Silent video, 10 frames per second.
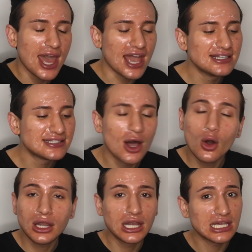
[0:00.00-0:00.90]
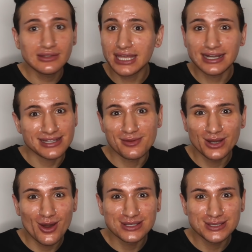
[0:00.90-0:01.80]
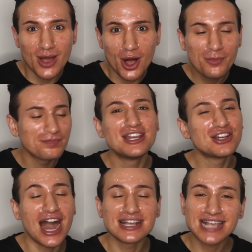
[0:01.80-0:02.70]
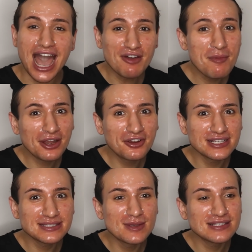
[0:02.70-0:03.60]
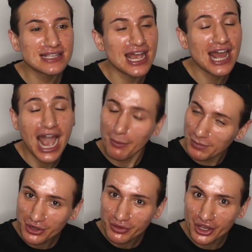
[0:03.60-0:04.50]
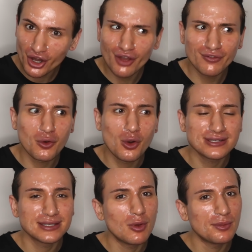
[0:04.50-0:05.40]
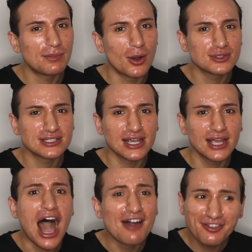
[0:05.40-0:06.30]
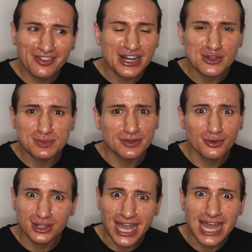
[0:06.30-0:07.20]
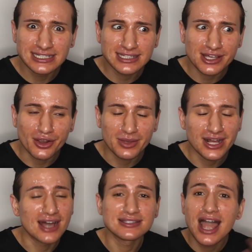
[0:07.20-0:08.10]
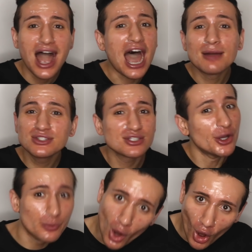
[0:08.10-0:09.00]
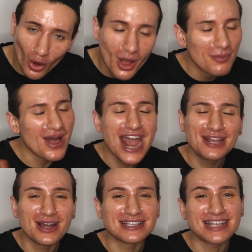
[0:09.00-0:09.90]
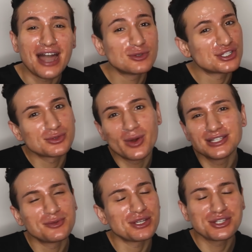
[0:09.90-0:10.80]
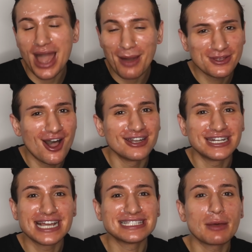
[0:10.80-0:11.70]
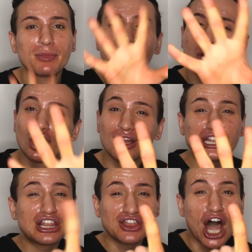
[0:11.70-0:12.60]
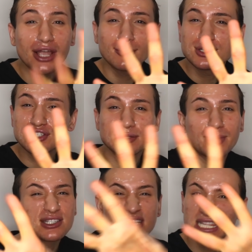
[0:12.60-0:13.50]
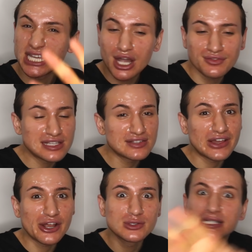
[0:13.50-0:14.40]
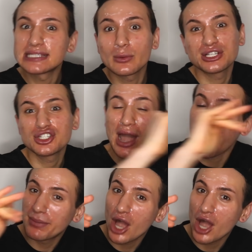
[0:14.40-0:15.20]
And so leave that down below as well. And you guys, have a Merry Christmas and a Happy New Year. Of course, I will be posting other videos before the end of the year because I'm just on a roll. But anyways, I just wanted to wish you happy holidays. But girl, if you thought you were just about to click off this video since I wish you a happy